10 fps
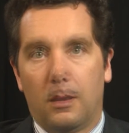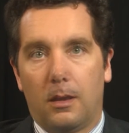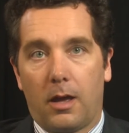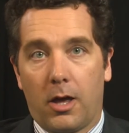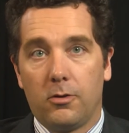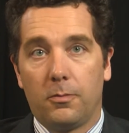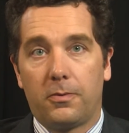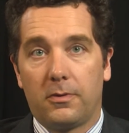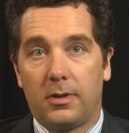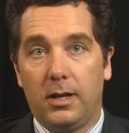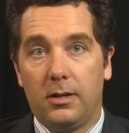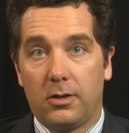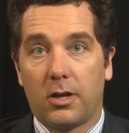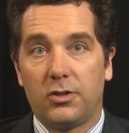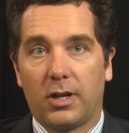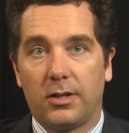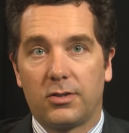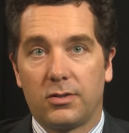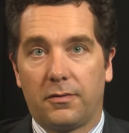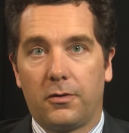I hope the
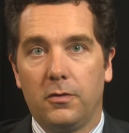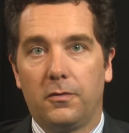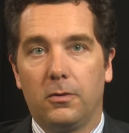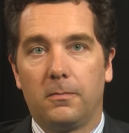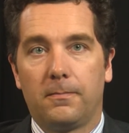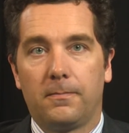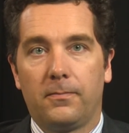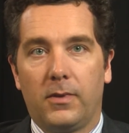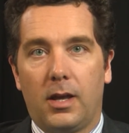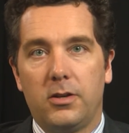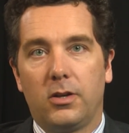negotiations are fruitful and you